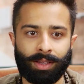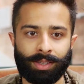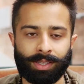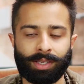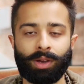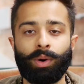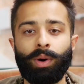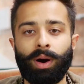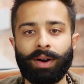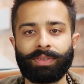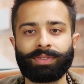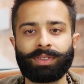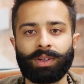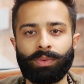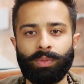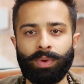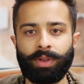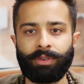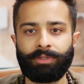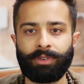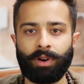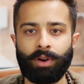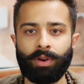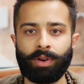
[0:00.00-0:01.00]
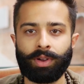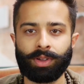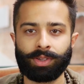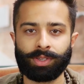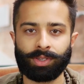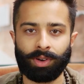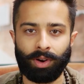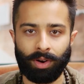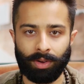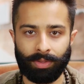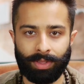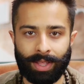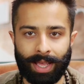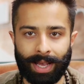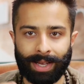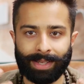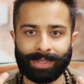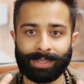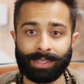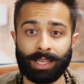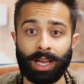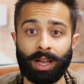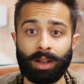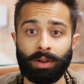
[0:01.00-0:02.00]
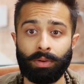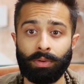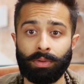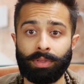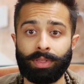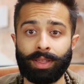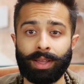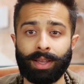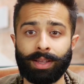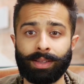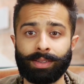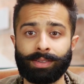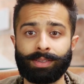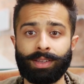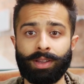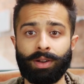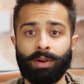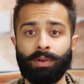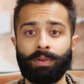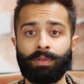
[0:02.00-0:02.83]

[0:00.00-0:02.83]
So often we focus on the external things,